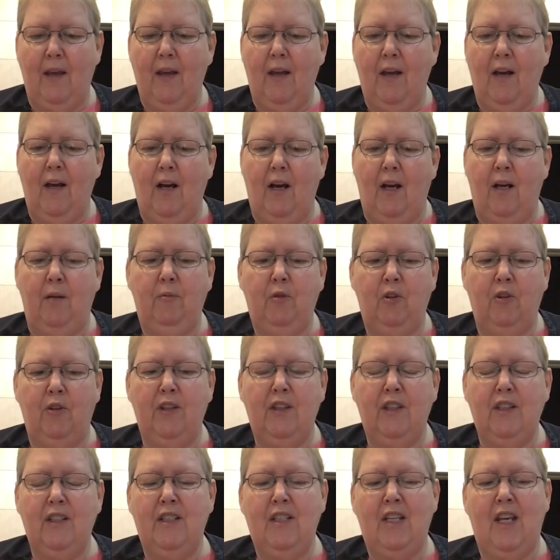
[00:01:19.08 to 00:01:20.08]
I'm going
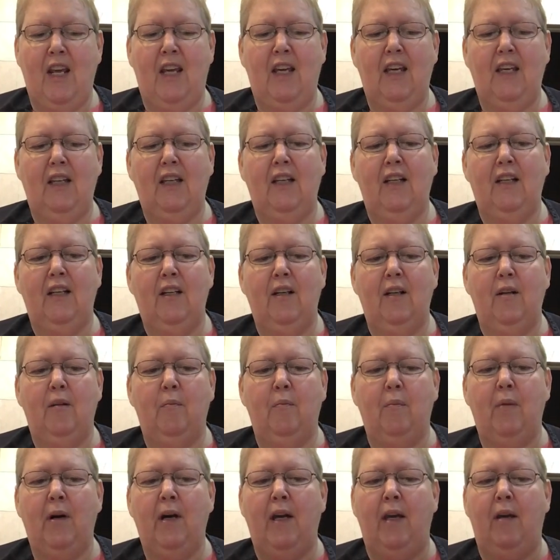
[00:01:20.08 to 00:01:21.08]
to take
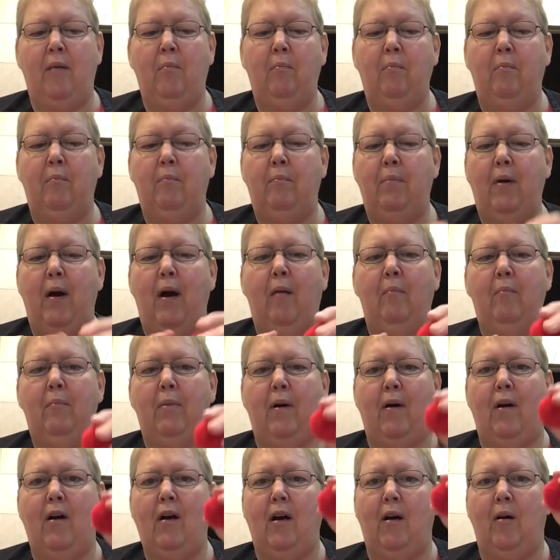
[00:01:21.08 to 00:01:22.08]
my
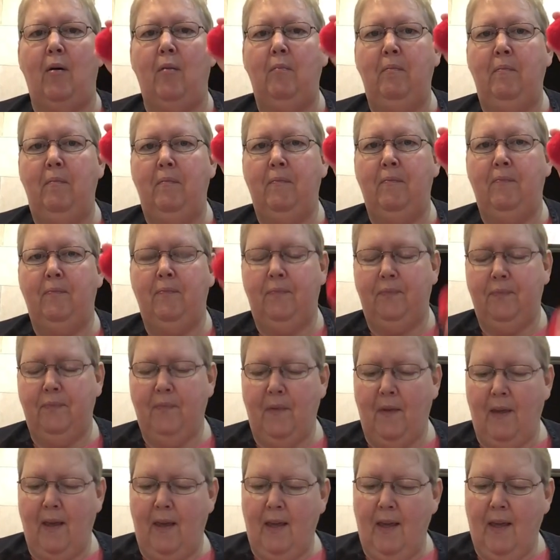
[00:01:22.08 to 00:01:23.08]
pom-pom,
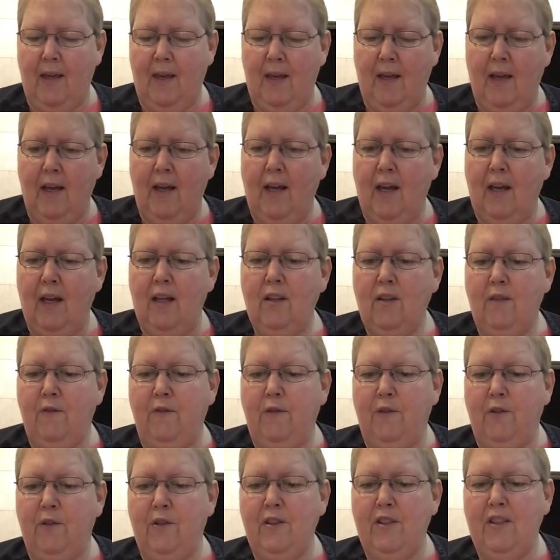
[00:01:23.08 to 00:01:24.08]
and the
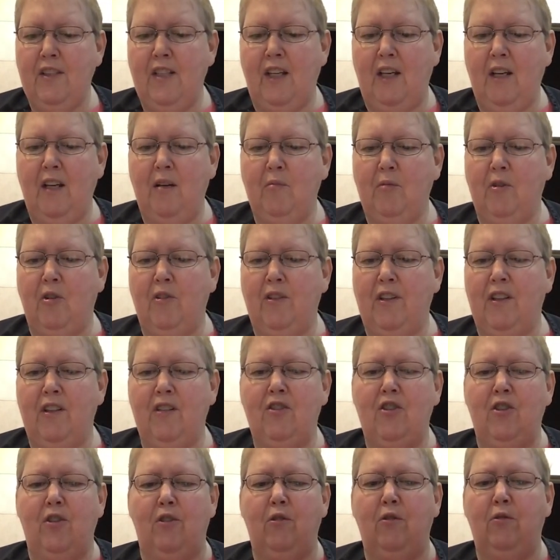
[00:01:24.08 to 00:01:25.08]
first thing I'm going to
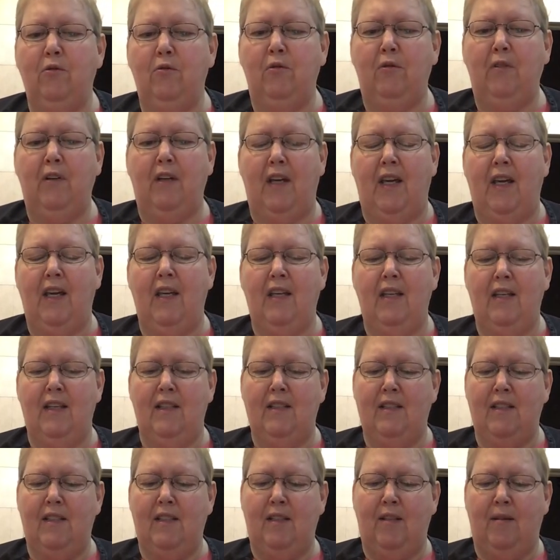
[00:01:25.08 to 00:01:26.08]
do
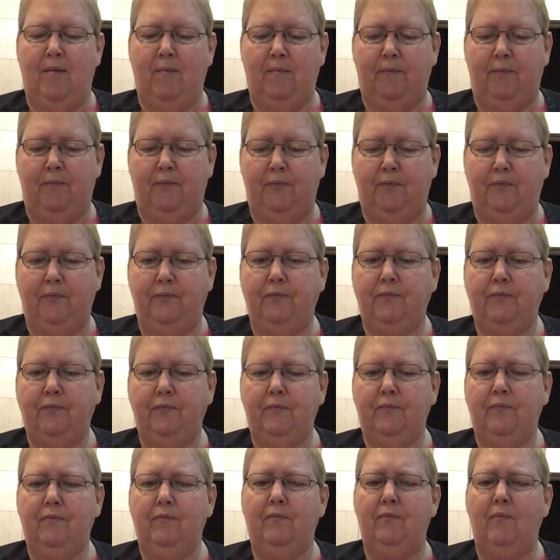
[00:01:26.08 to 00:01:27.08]
is
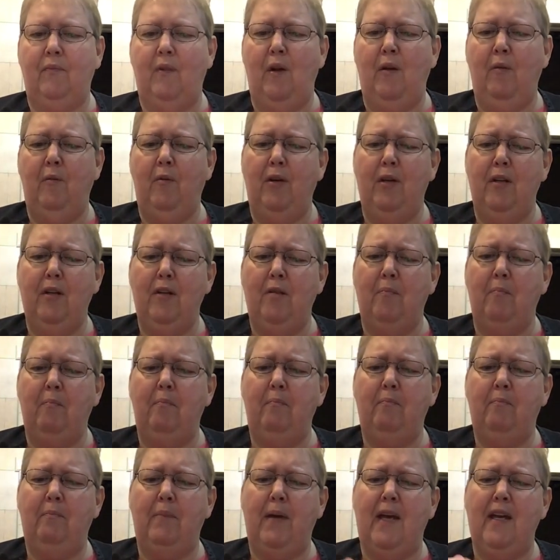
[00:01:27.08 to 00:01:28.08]
I'm going to
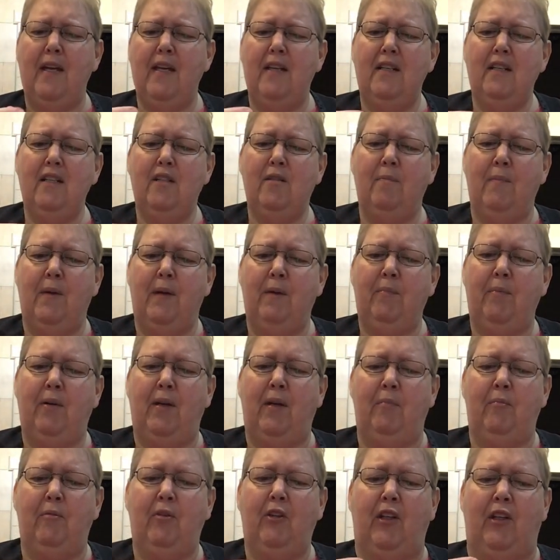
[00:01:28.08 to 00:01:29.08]
bend my
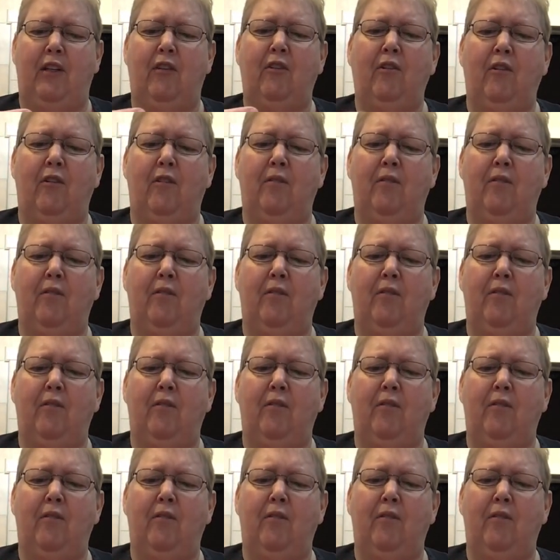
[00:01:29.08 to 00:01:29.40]
pipe cleaner